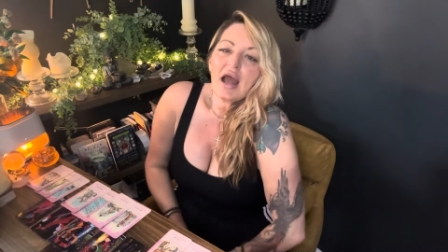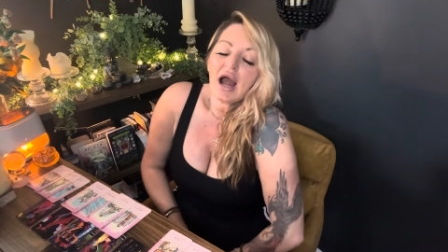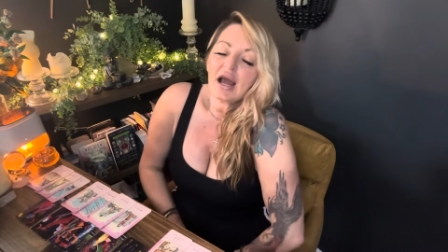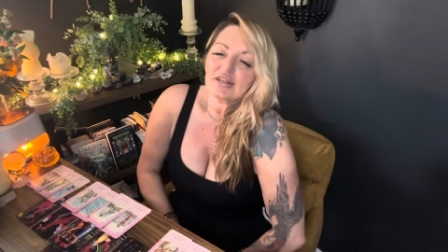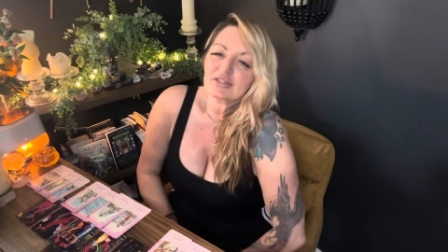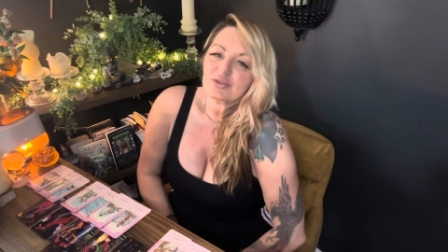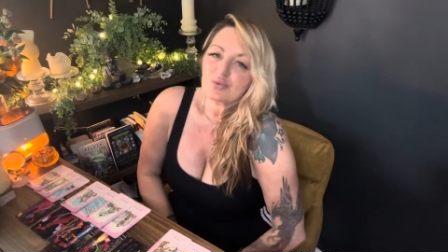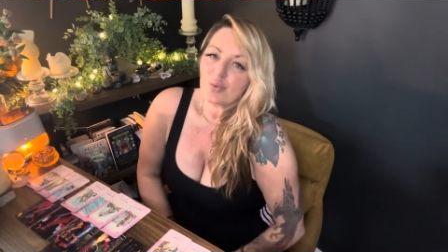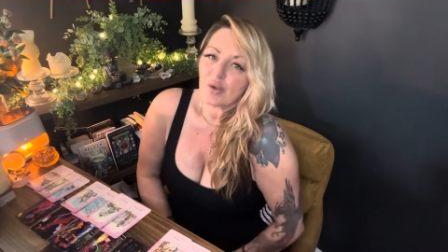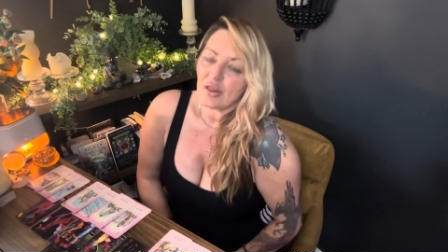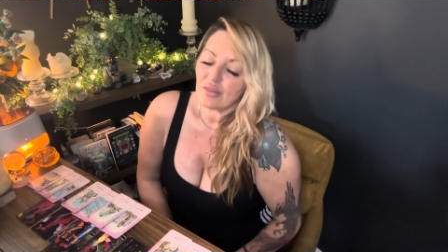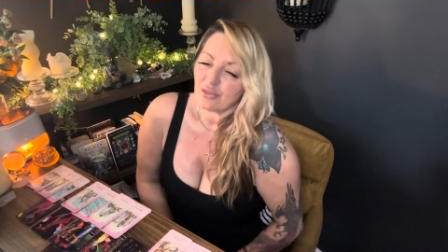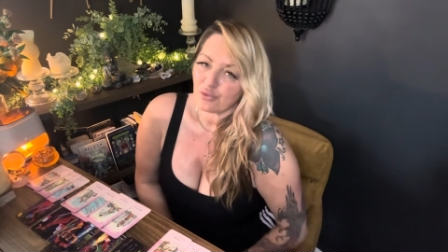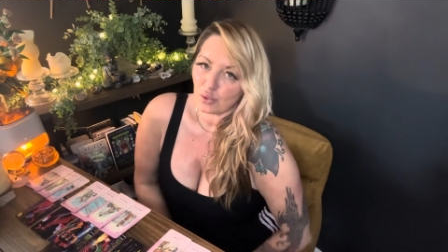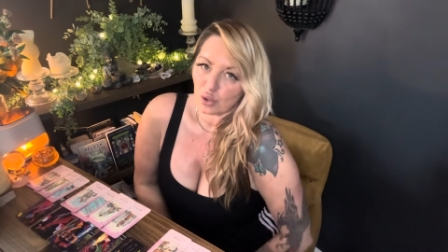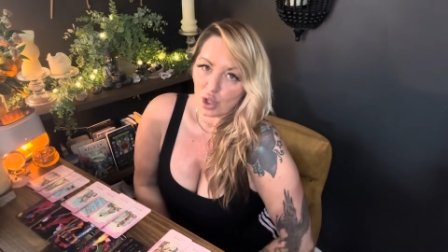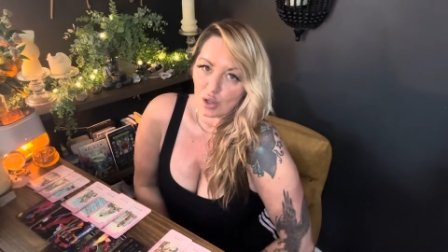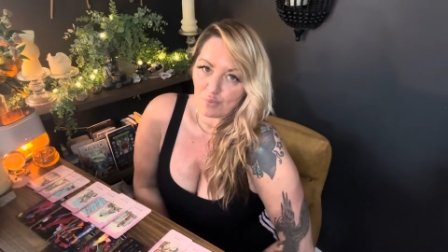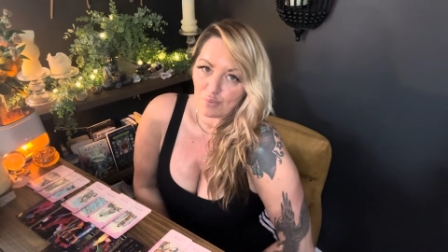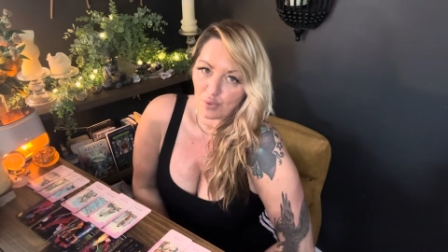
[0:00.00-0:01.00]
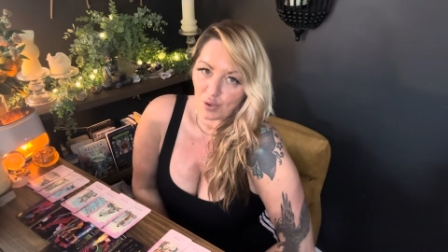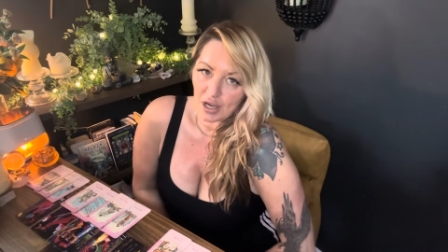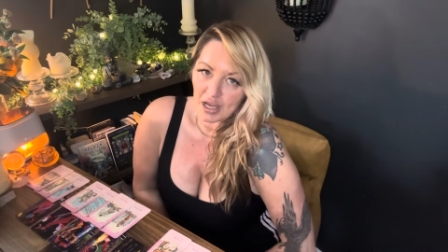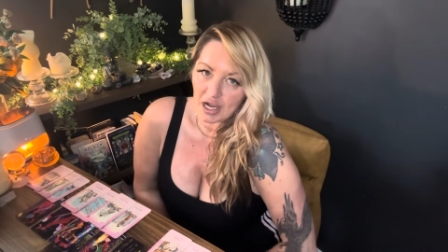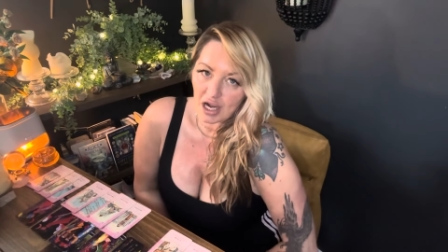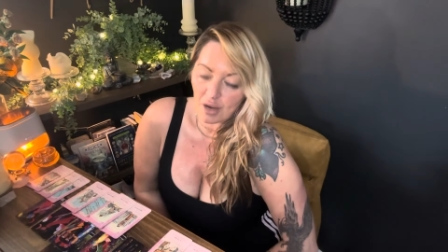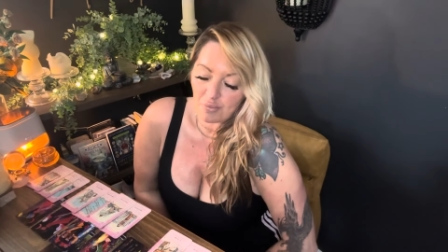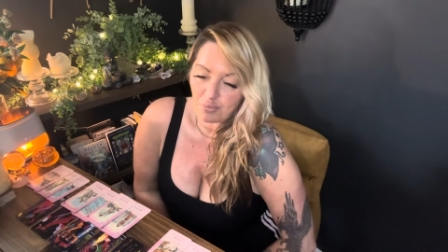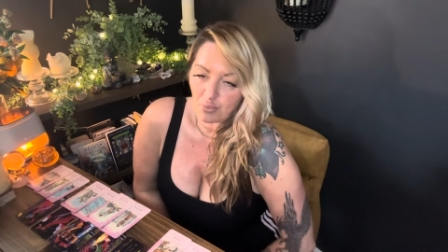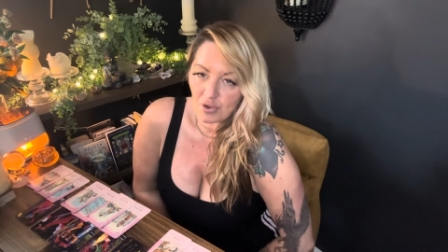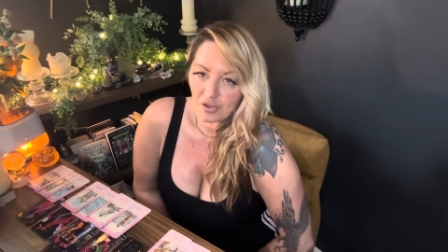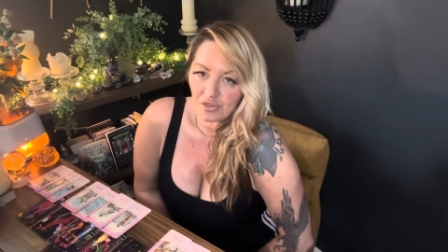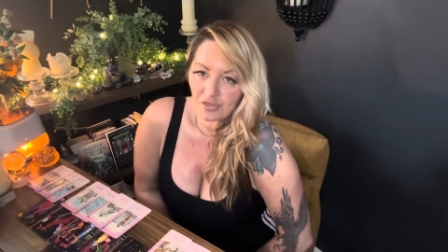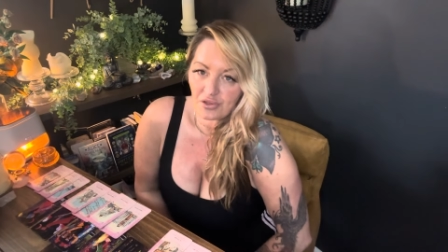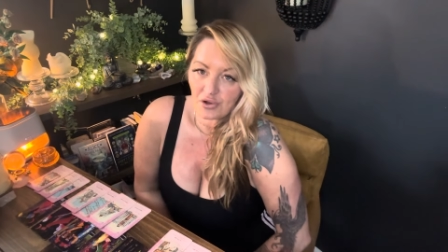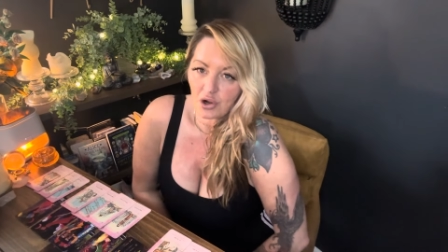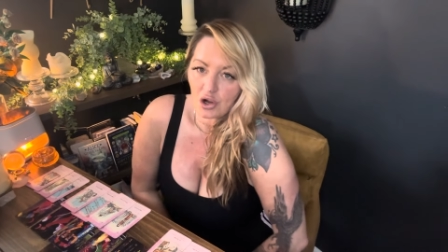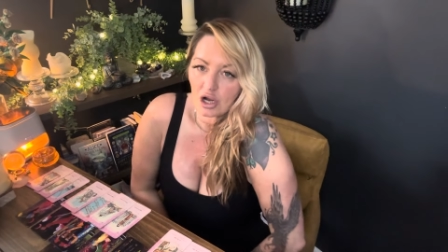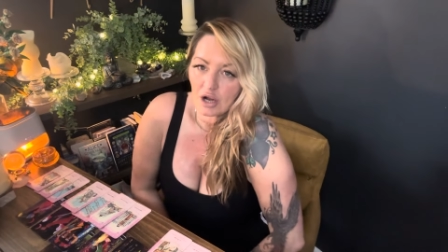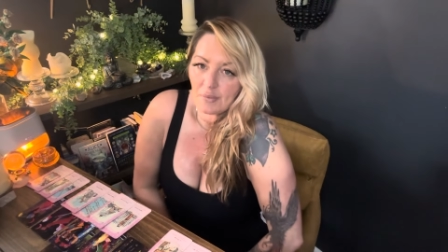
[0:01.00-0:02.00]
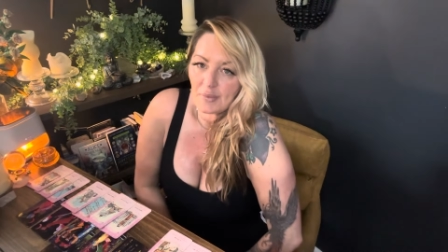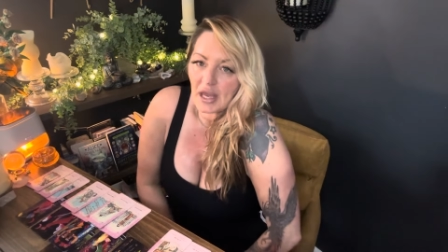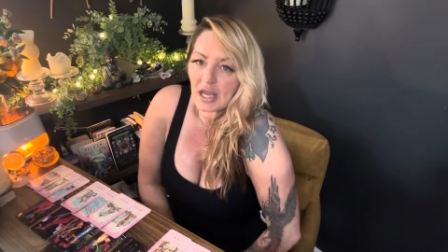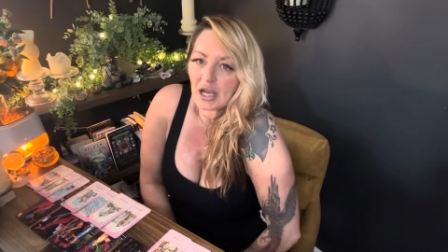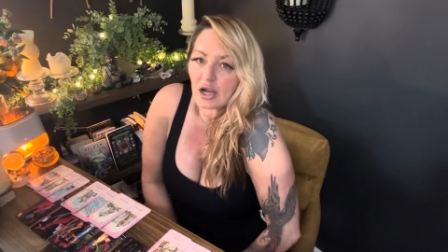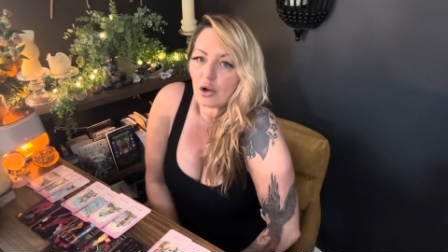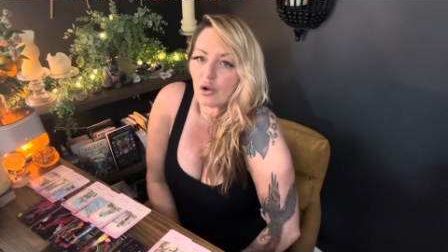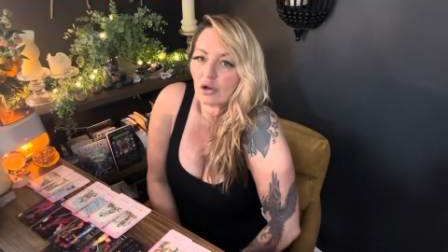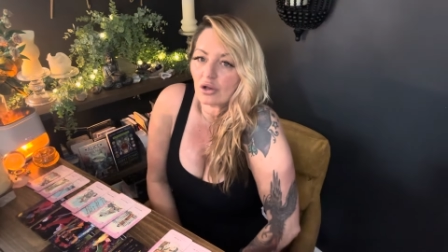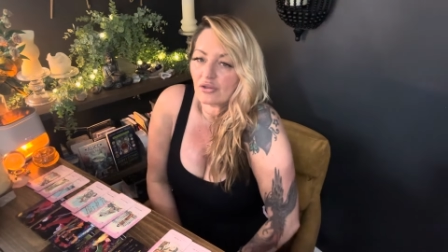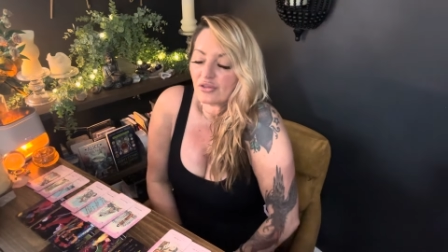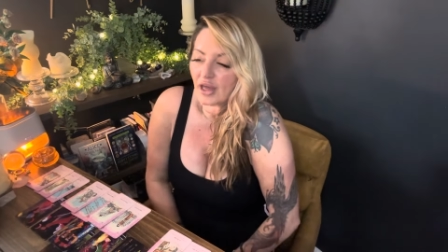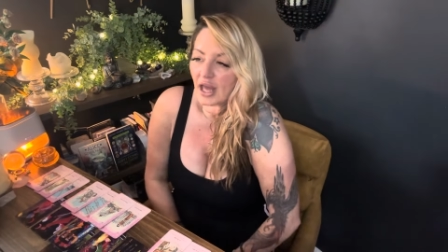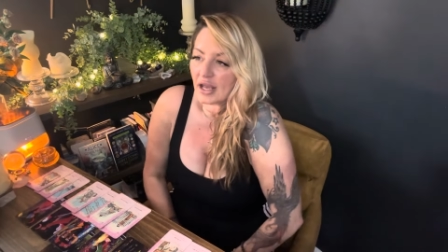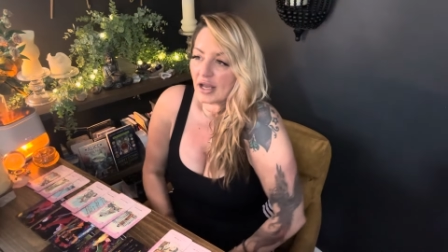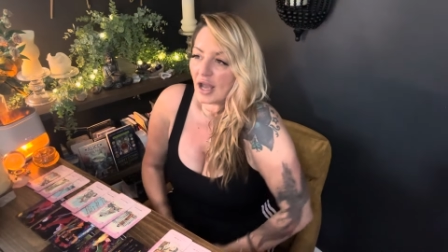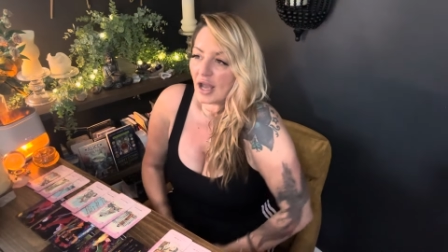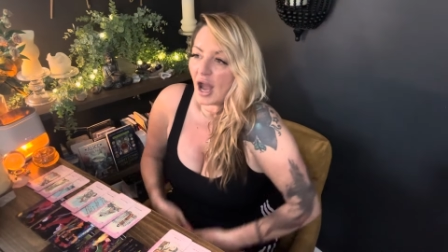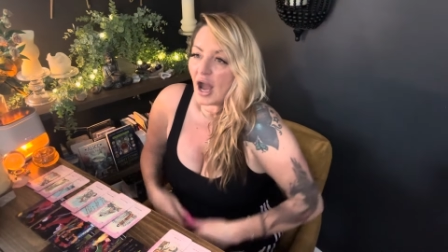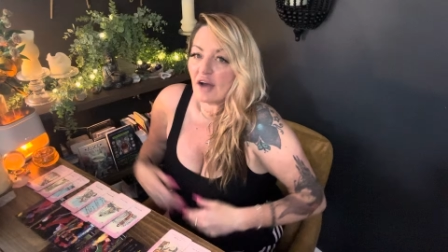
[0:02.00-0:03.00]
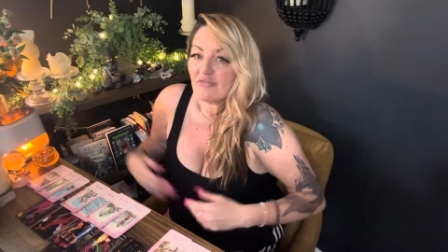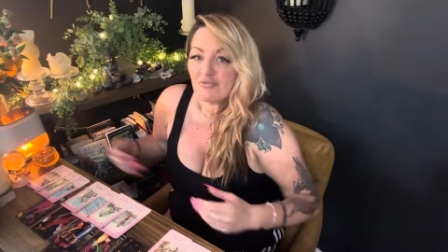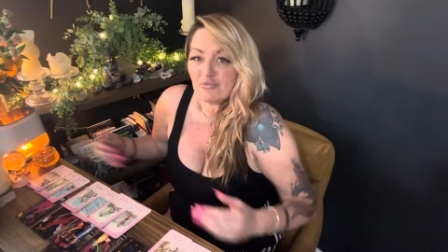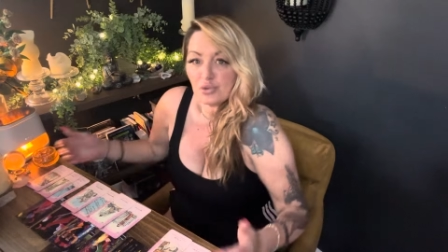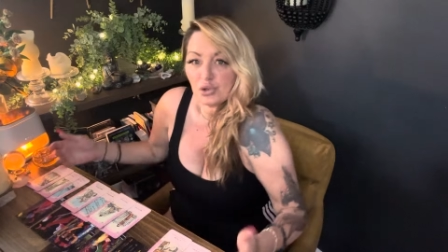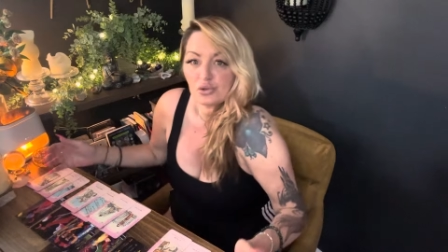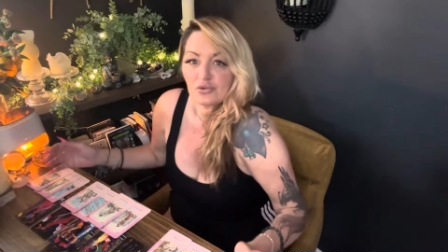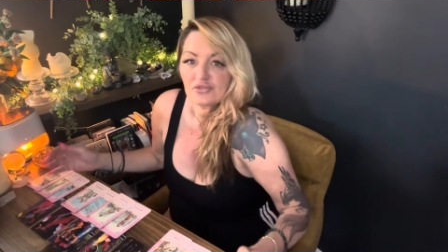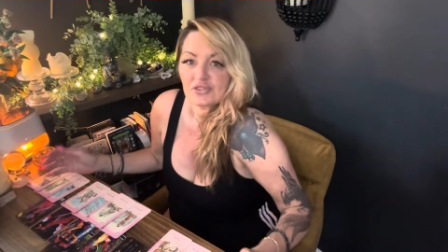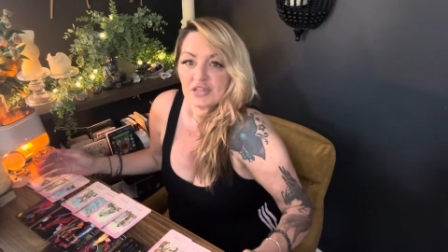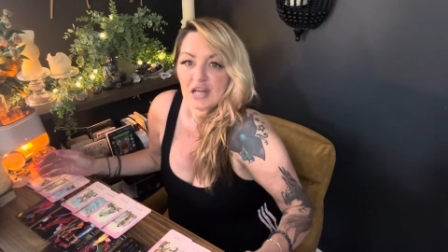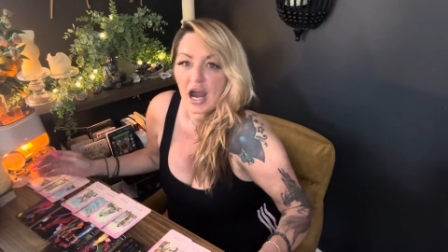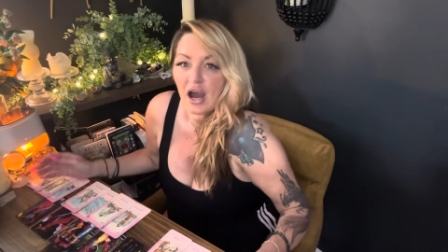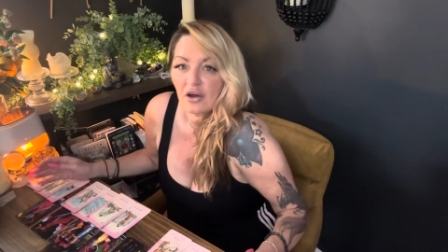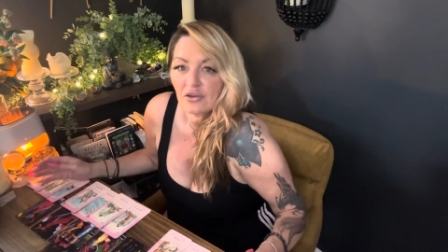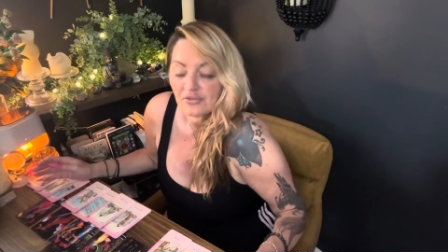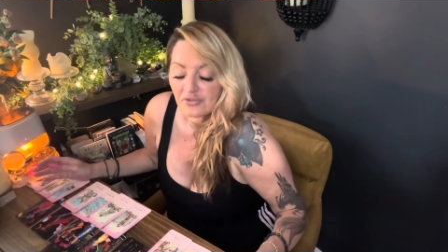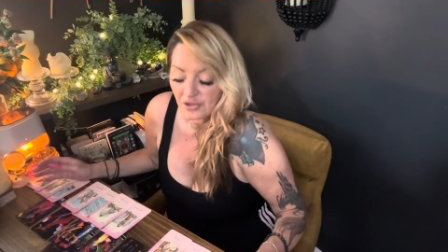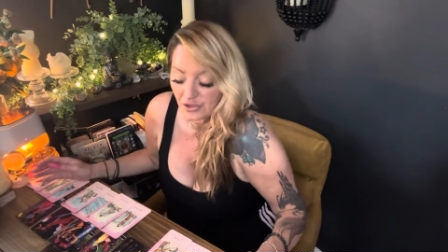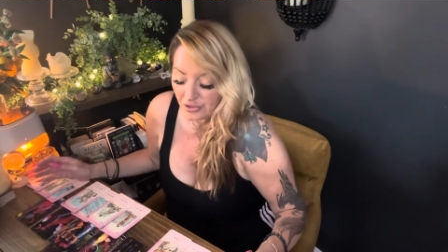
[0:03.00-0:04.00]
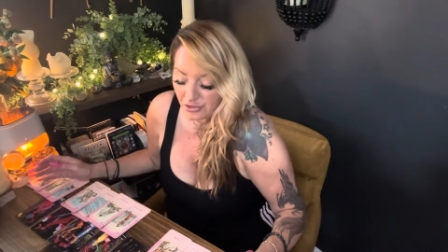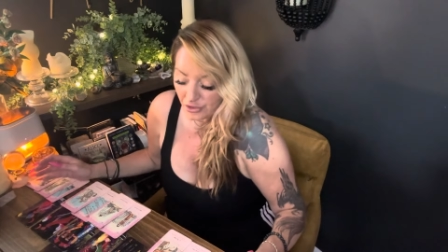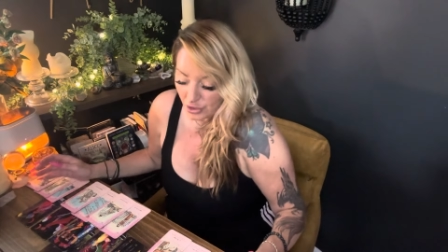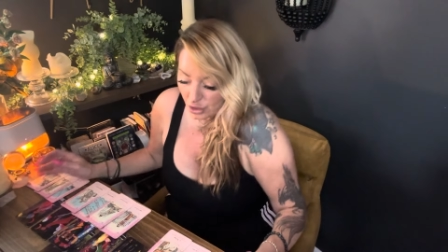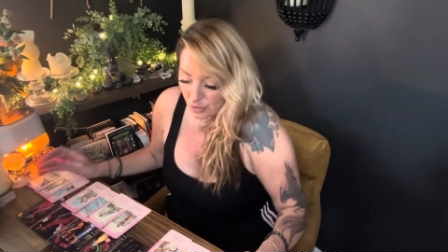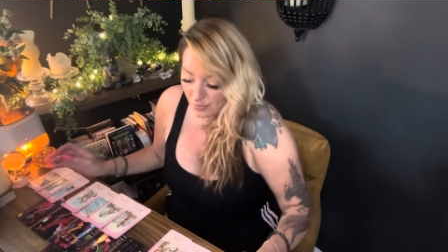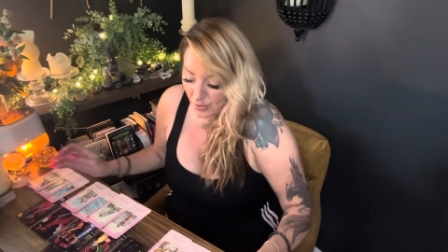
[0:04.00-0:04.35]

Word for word: has went through a breakup with the karmic or they have moved out of the third